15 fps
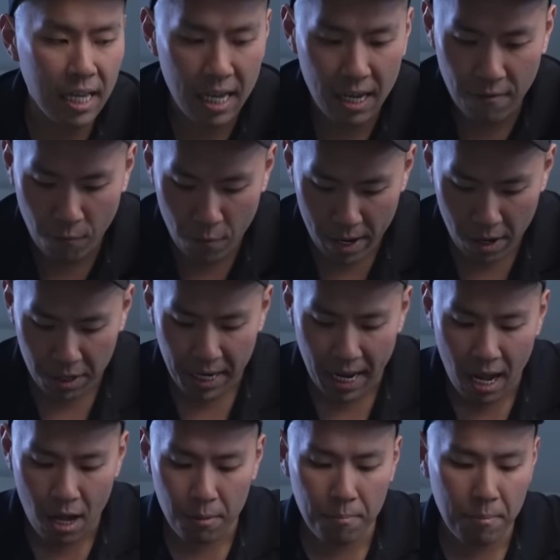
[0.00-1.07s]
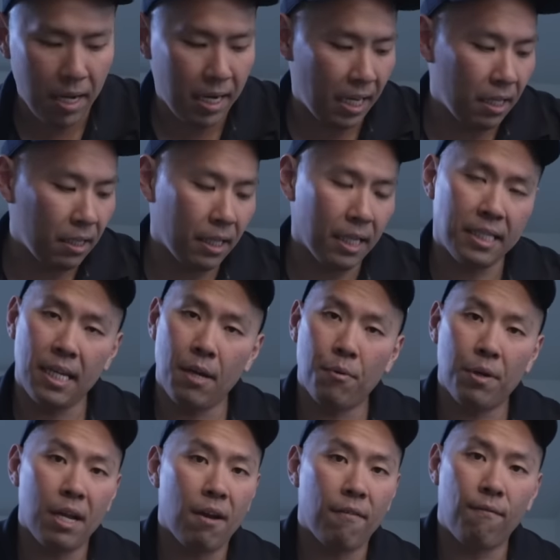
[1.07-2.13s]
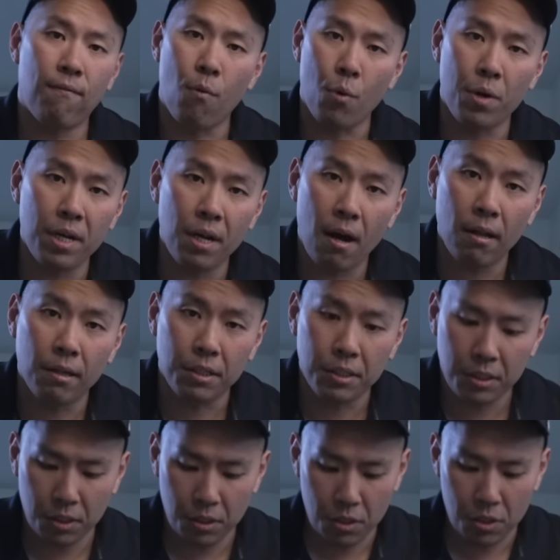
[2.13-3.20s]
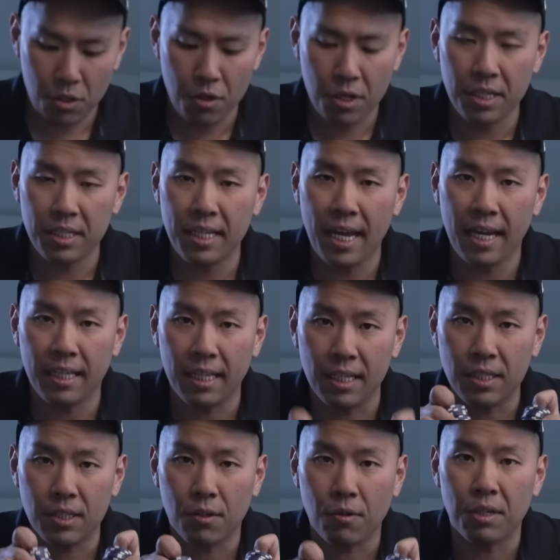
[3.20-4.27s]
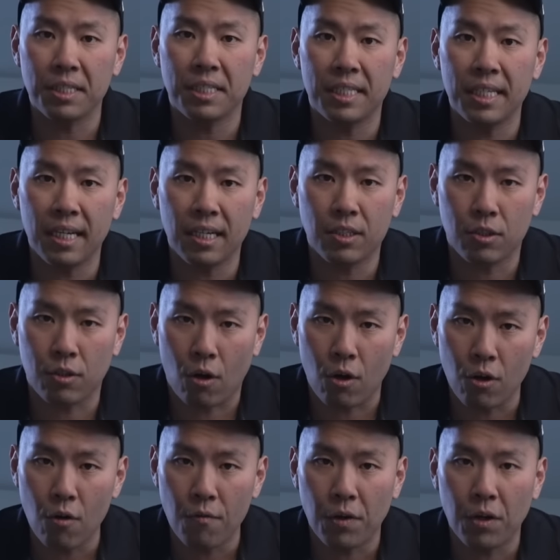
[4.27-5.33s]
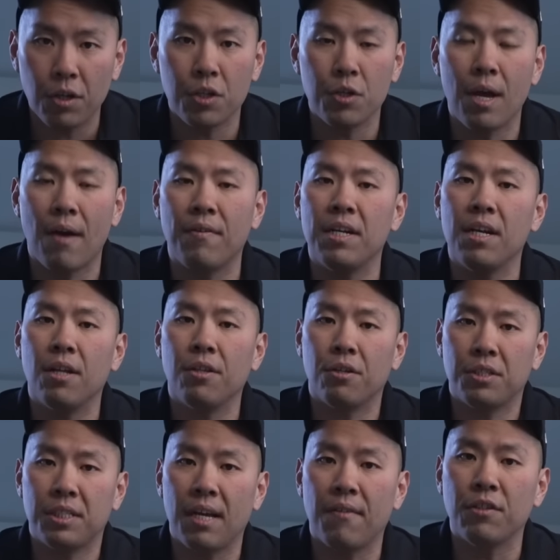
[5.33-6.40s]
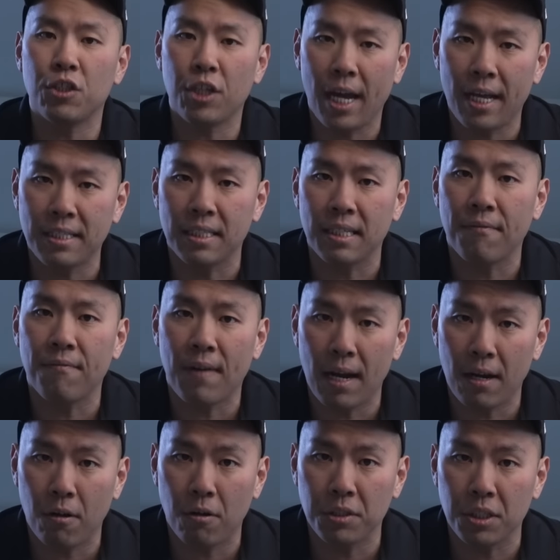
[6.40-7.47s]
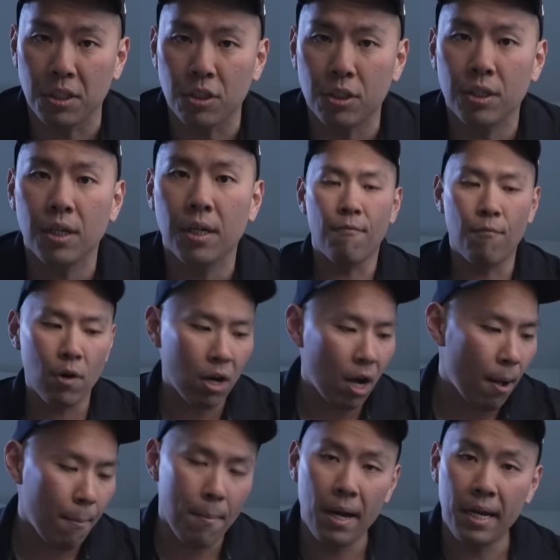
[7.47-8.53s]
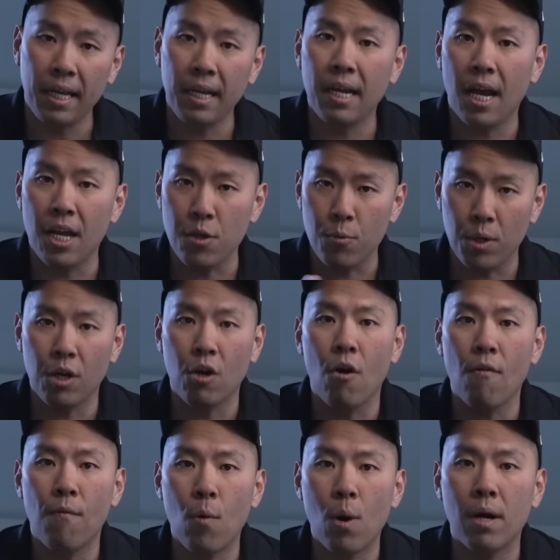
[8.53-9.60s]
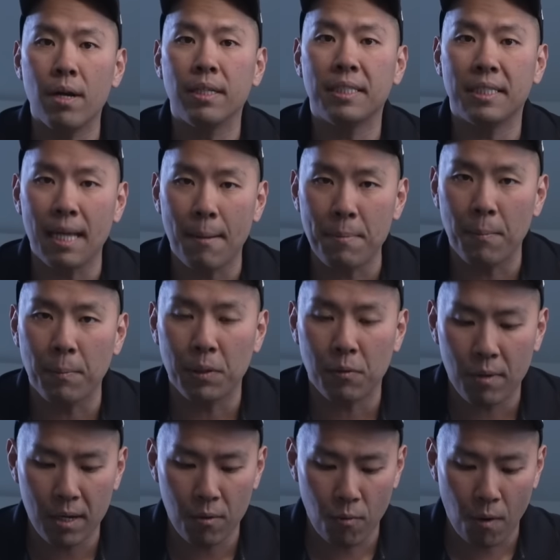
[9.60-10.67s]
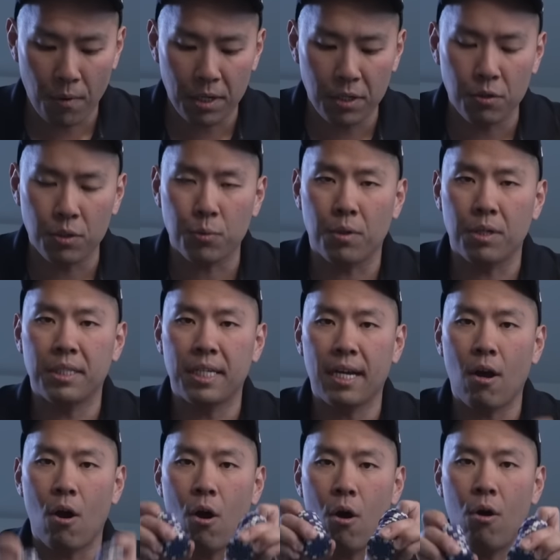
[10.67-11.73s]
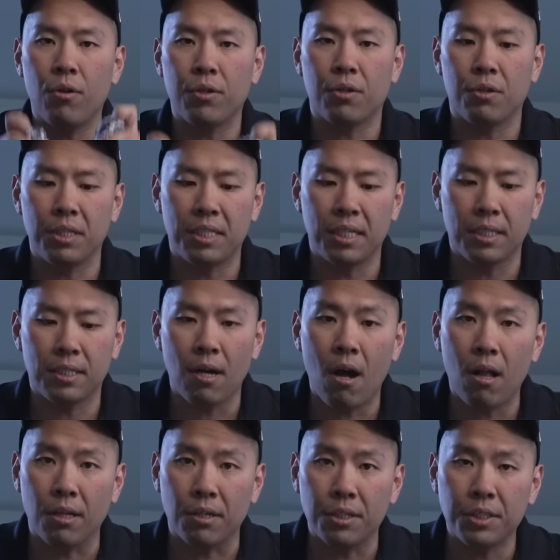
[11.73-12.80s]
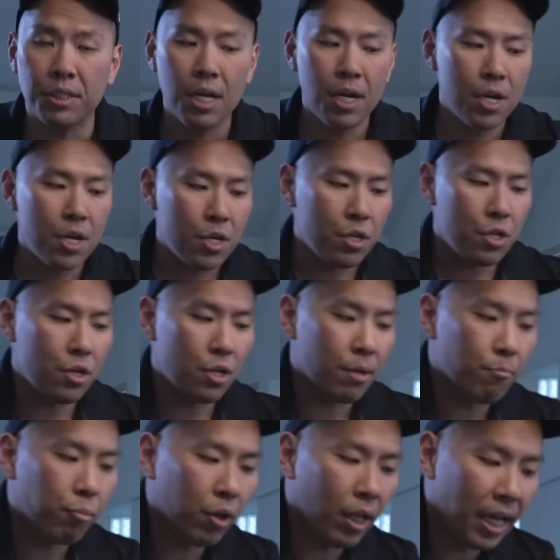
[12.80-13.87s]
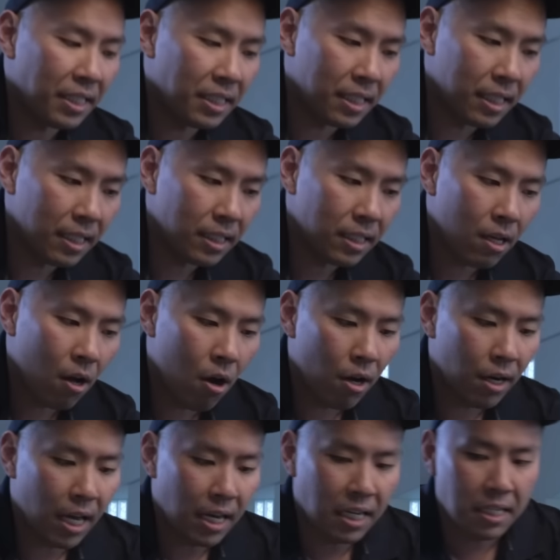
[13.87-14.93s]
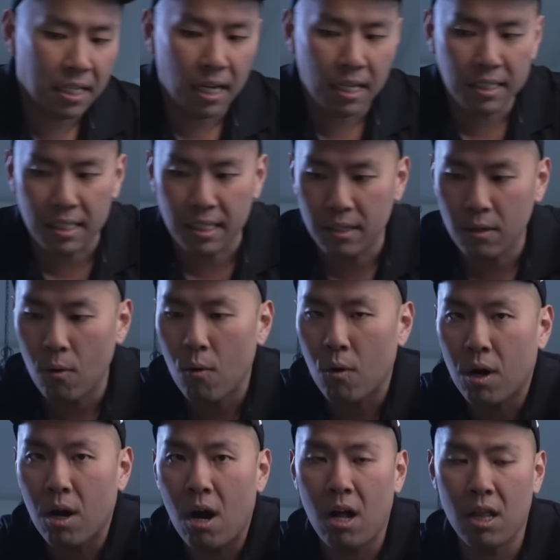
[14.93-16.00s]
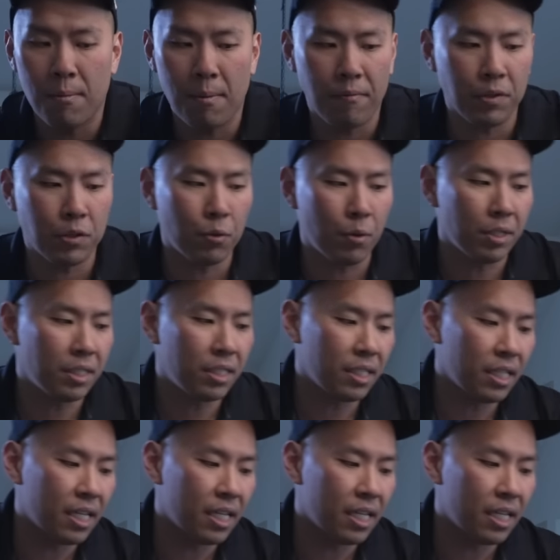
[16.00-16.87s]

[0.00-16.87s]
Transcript: if we are down money, let's say we're down $40, you can take this 36, start over, you have another 7 chances at $5 each. If we're up money and you wanna go for it, step number 3, what we're gonna do is we're gonna take all $36, you can place this on any dozen or column of your choice.